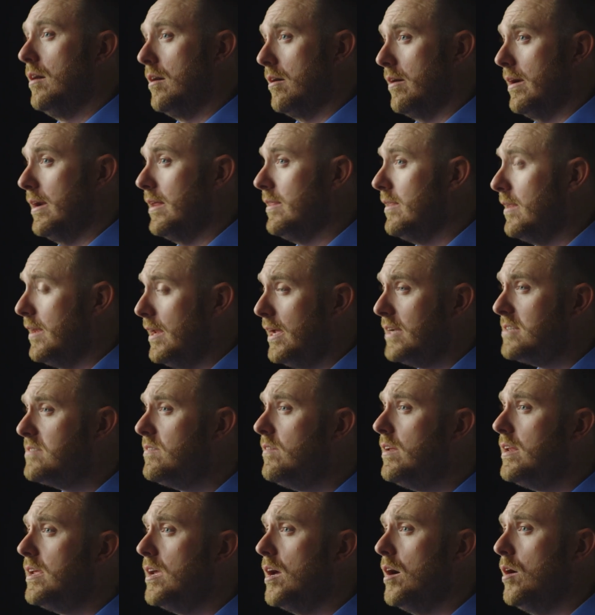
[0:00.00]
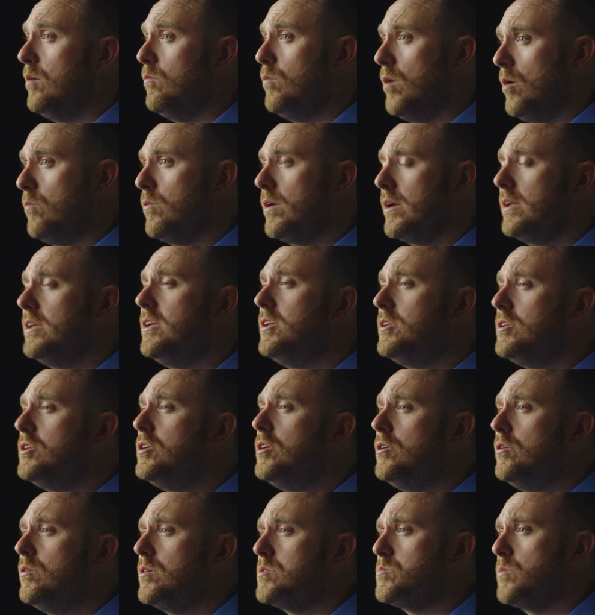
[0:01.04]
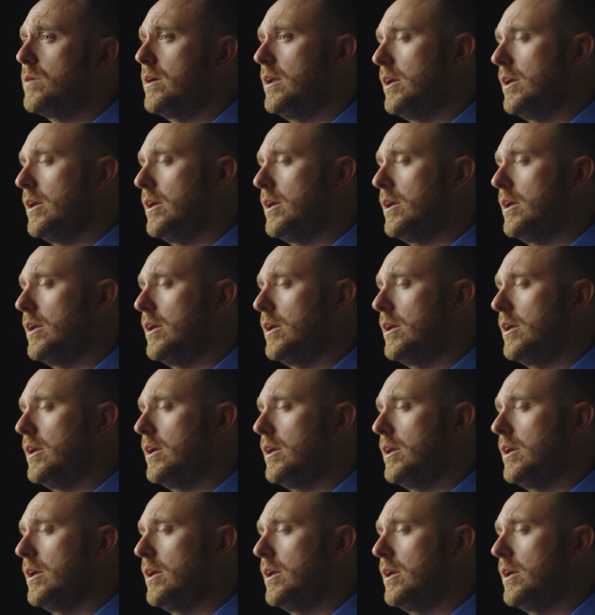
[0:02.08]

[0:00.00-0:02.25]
All right, in the next video, what we're gonna do is we're